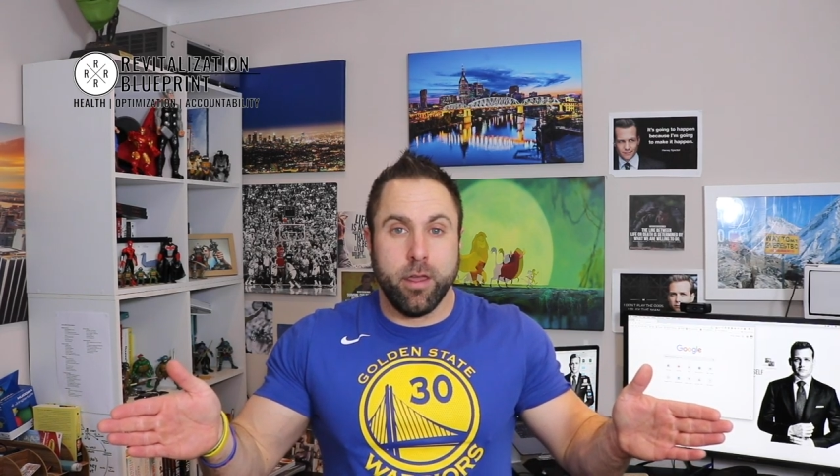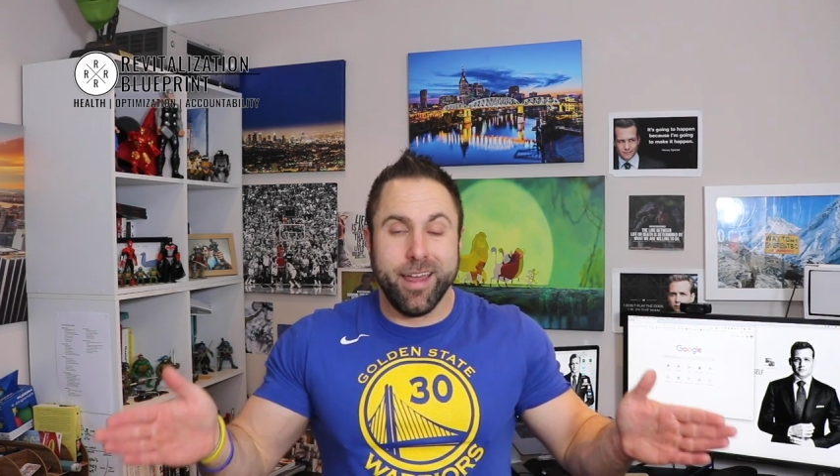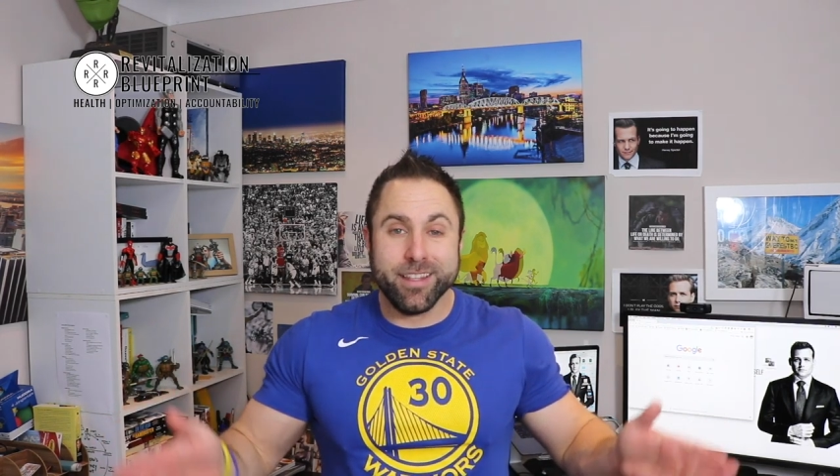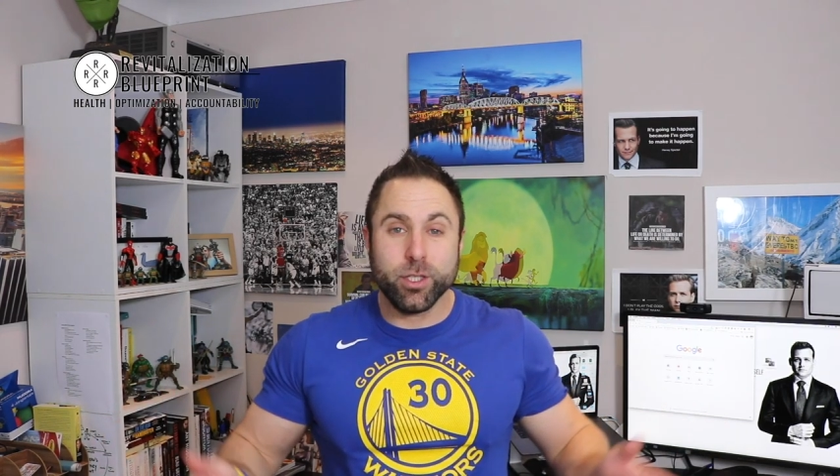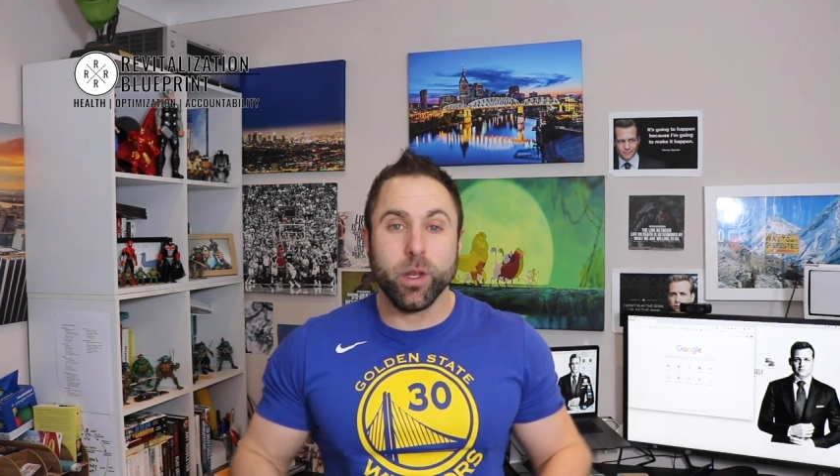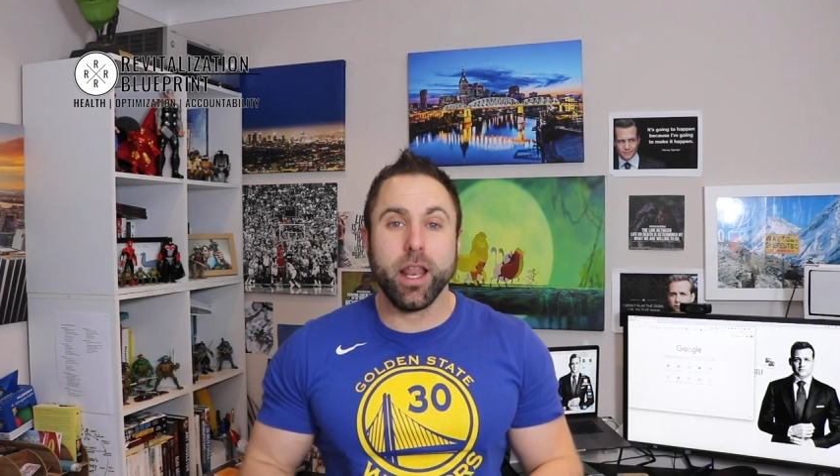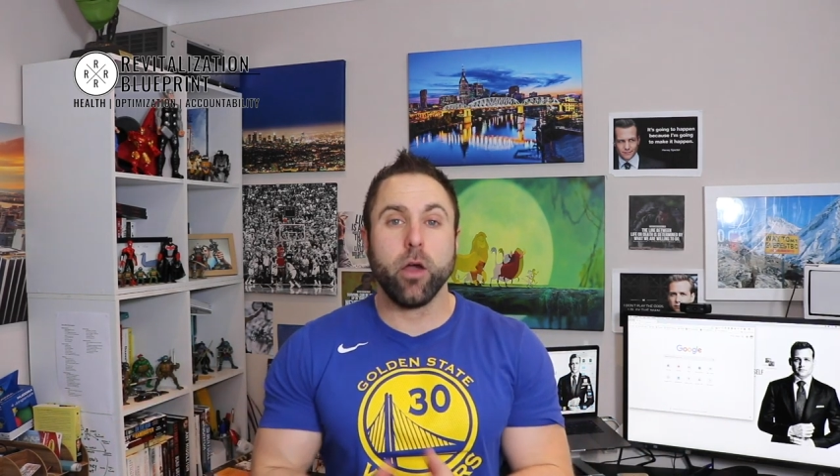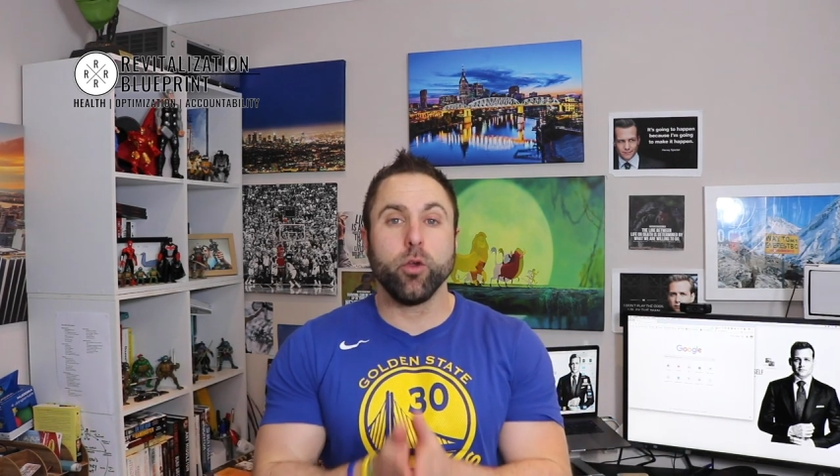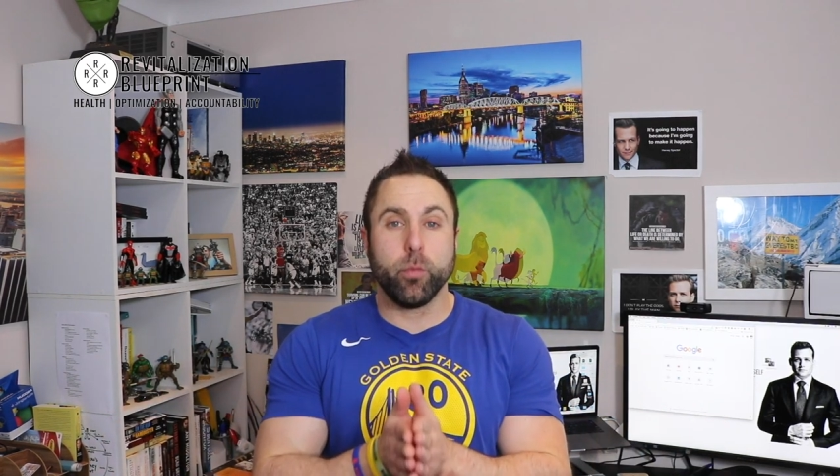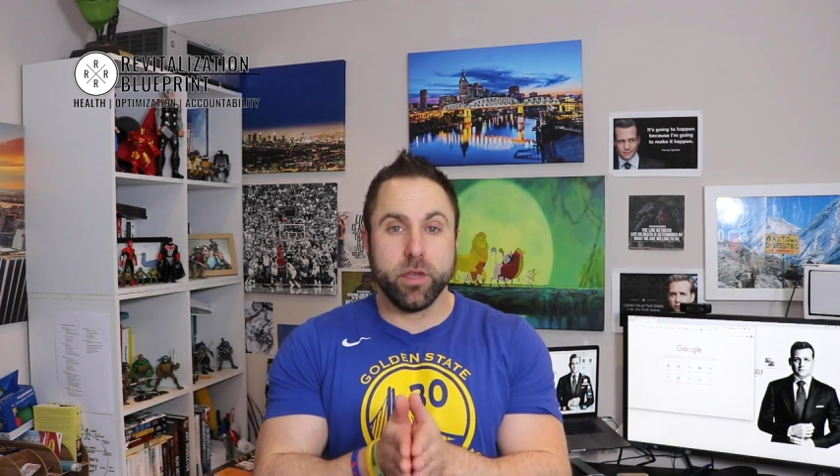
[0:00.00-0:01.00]
and to allow
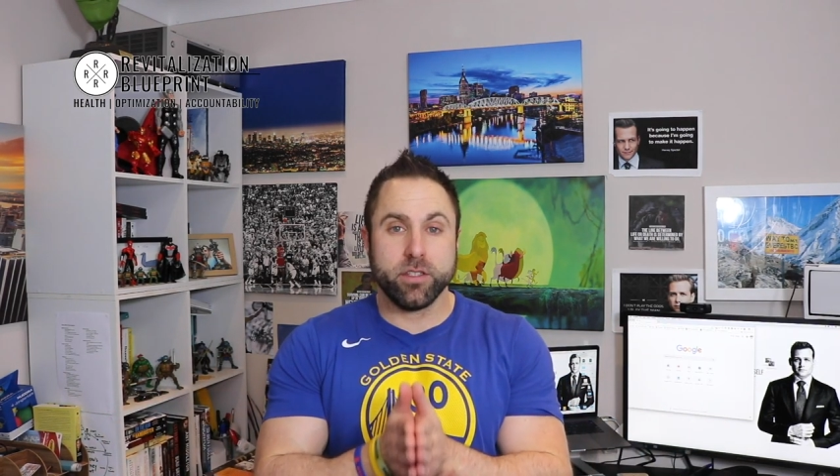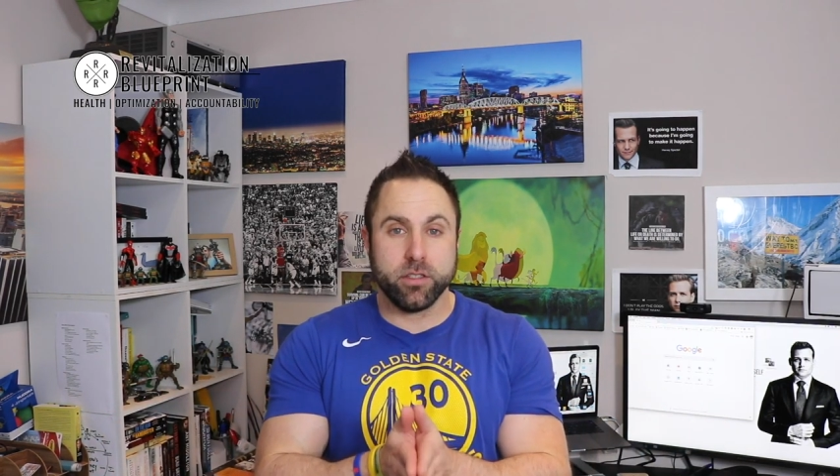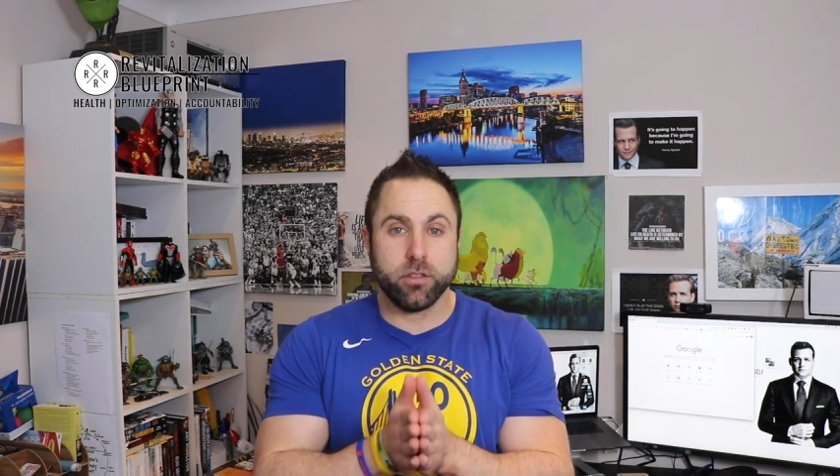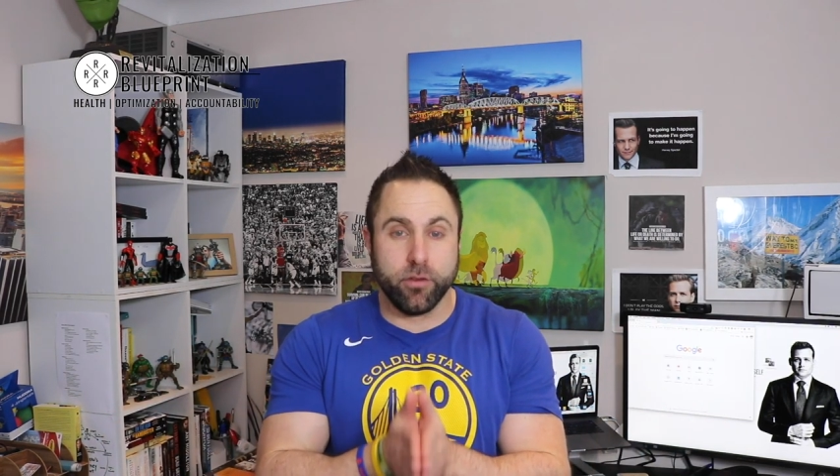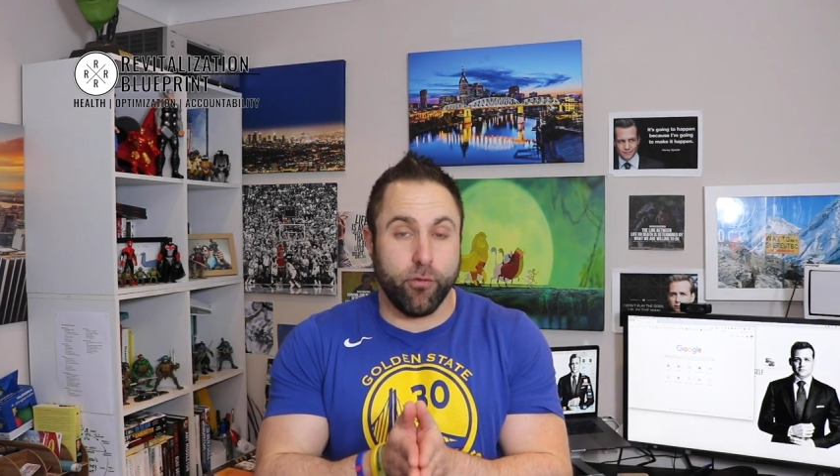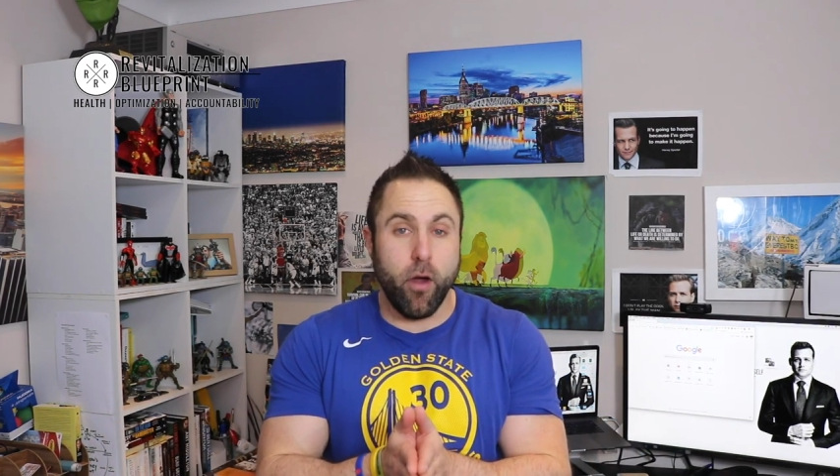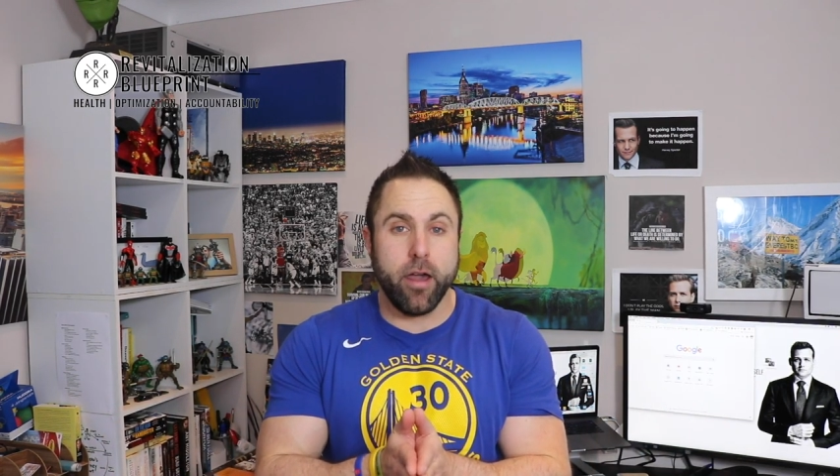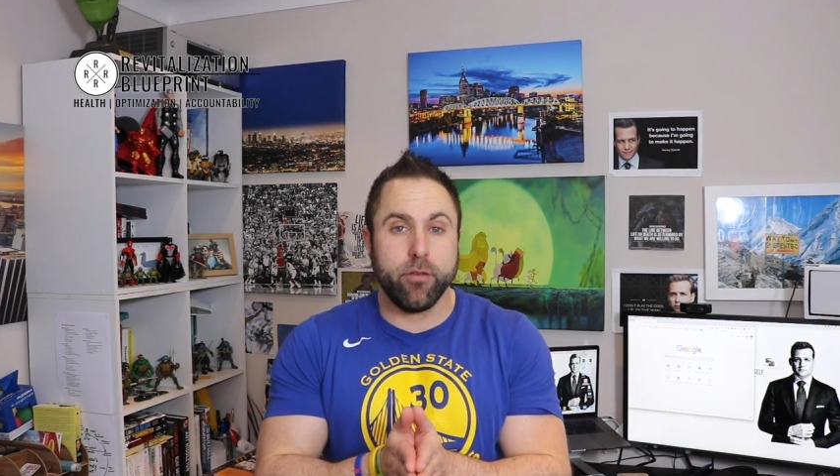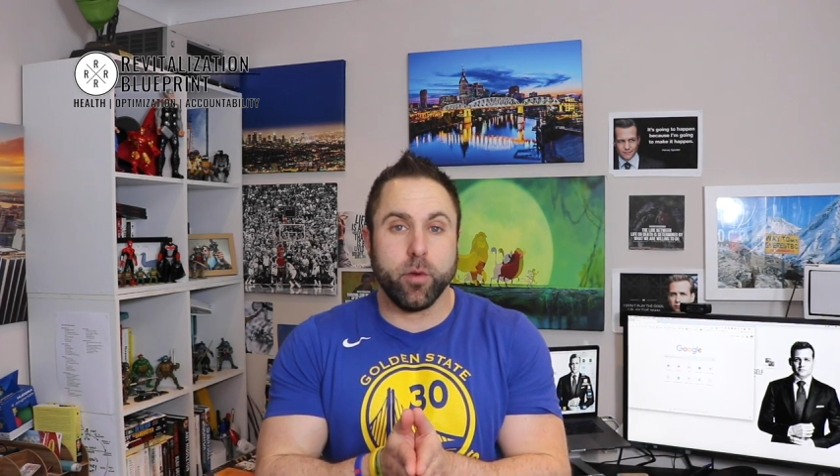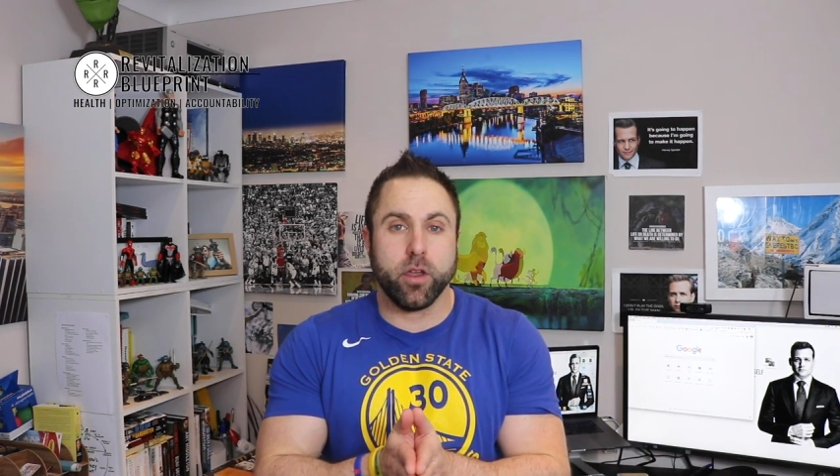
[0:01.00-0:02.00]
your business to
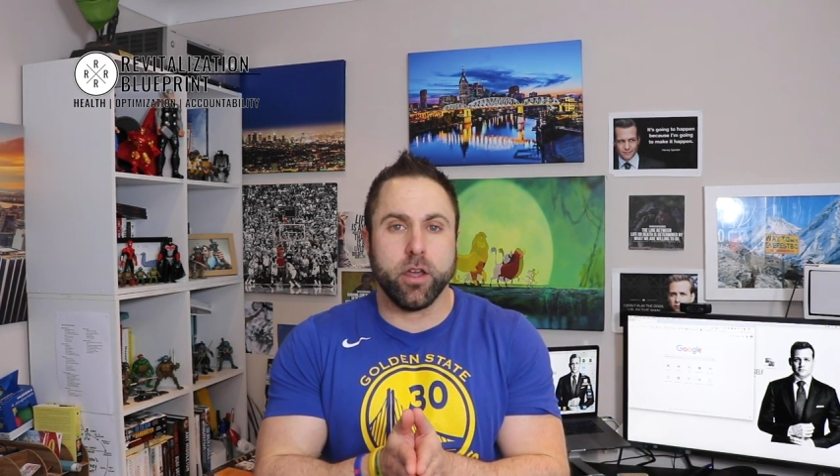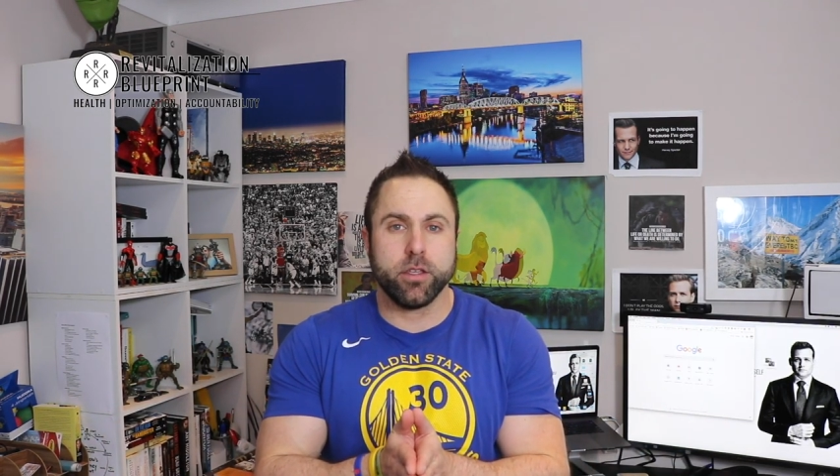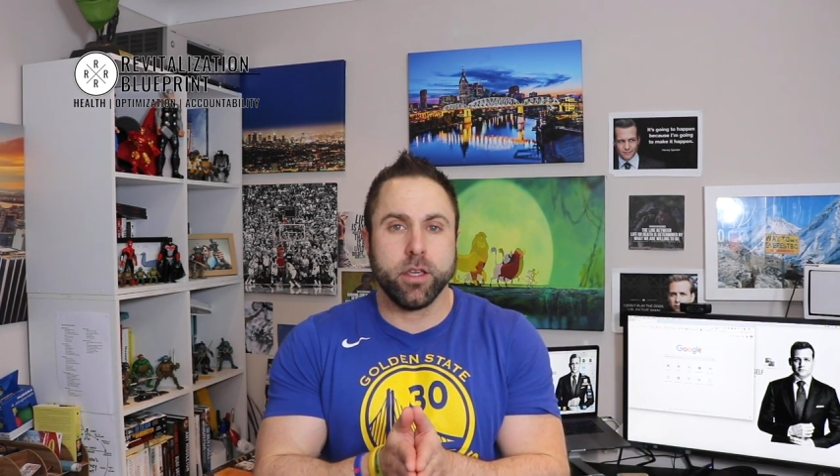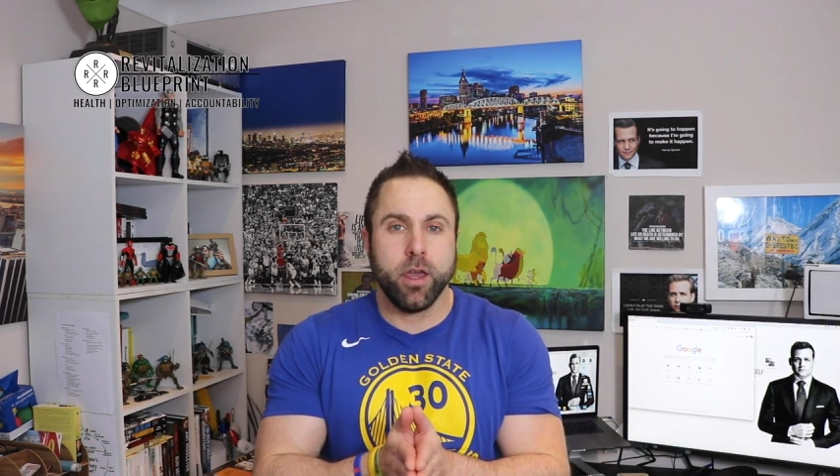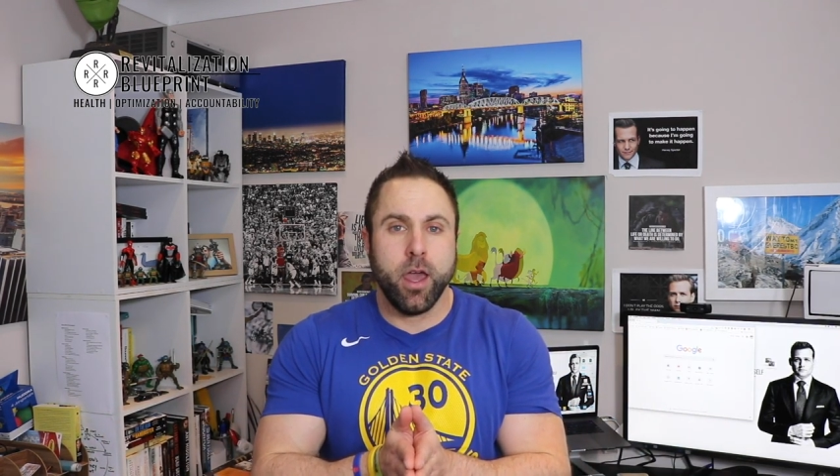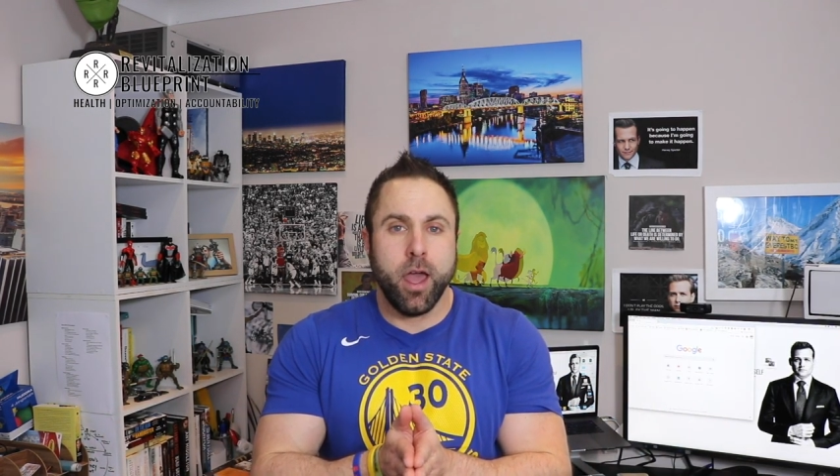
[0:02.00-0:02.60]
thrive because